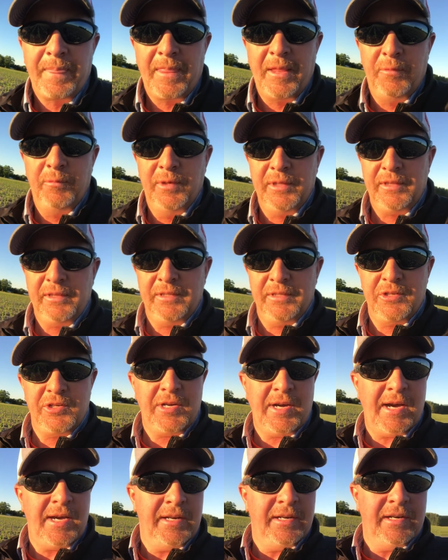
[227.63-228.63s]
with the
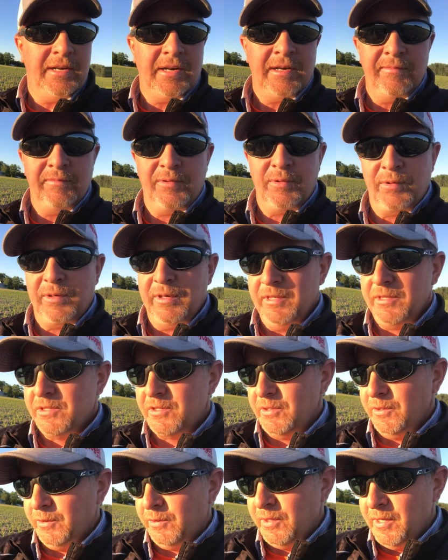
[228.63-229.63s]
shot in the arm for it.
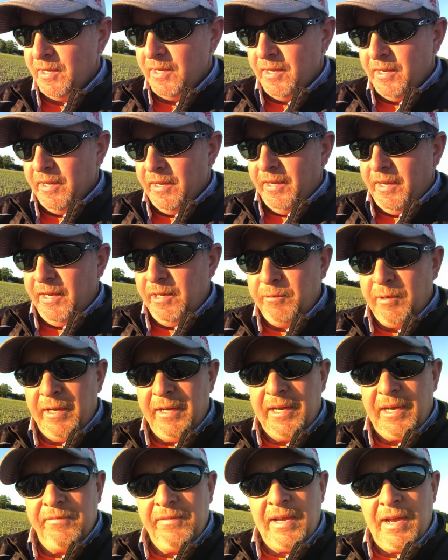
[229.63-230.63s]
So
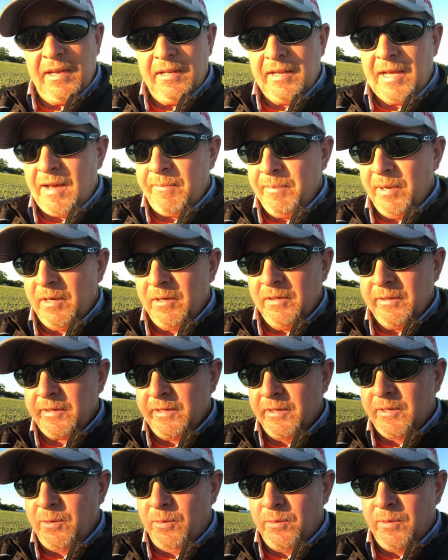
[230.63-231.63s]
anyway, I've got a lot better
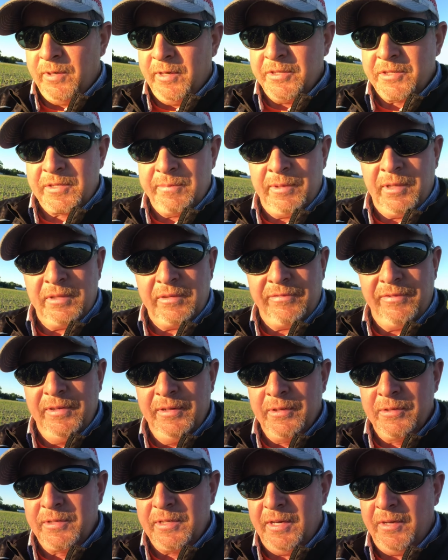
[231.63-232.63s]
looking corn in some other
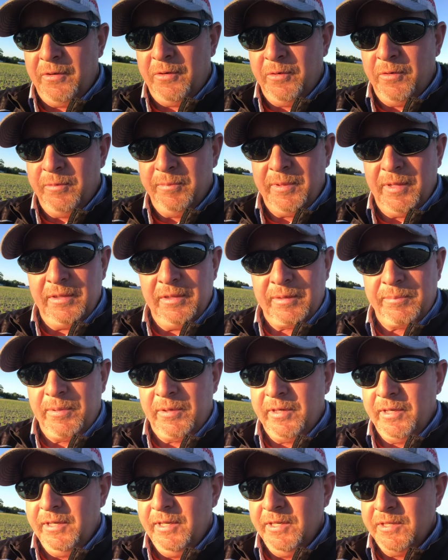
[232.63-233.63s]
fields at home that look
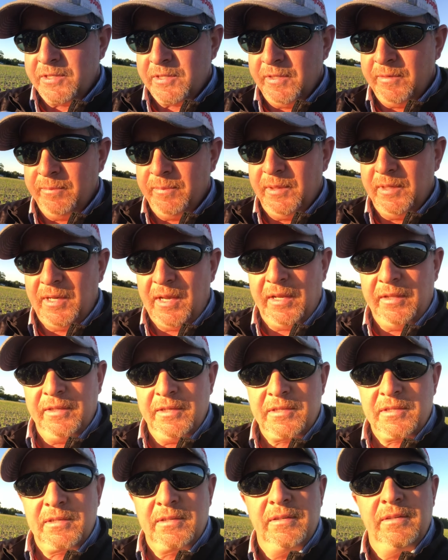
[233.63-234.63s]
pretty decent, but on
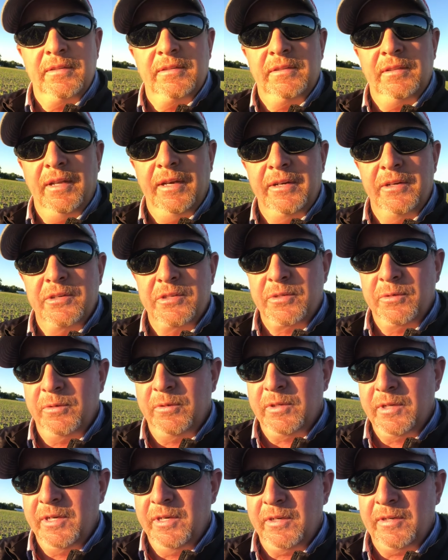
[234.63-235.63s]
this lighter
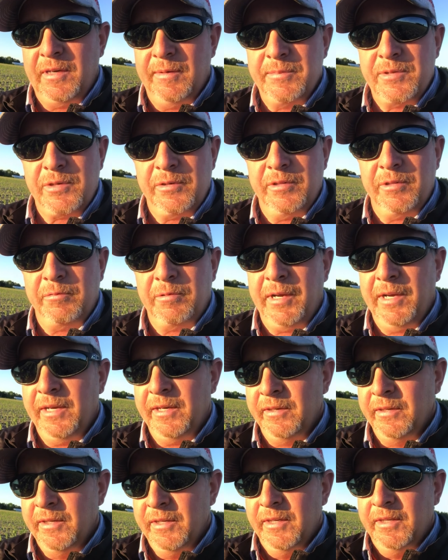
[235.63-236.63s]
soil here, I'm sure the
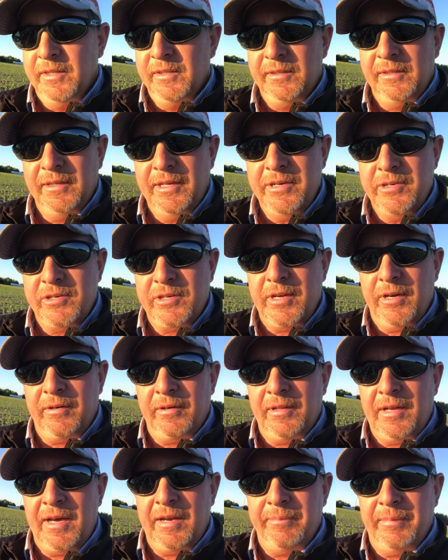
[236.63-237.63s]
rain leached out
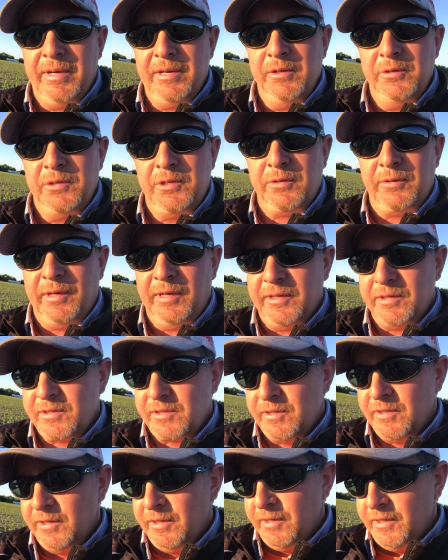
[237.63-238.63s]
a lot of my
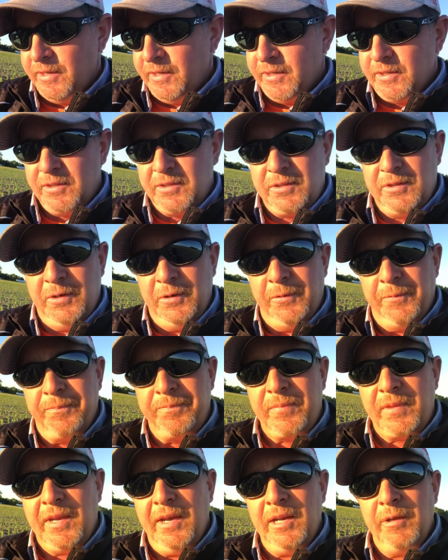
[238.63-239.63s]
nutrients. So
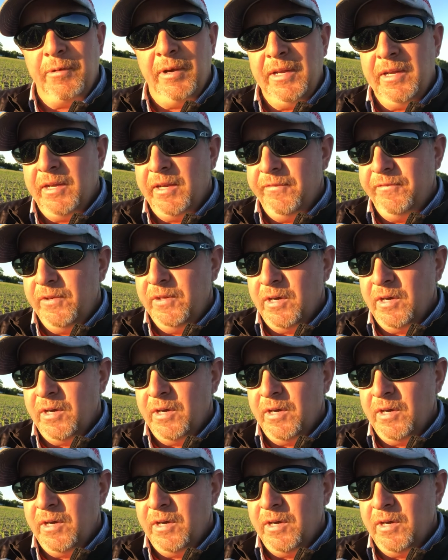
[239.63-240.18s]
anyway, if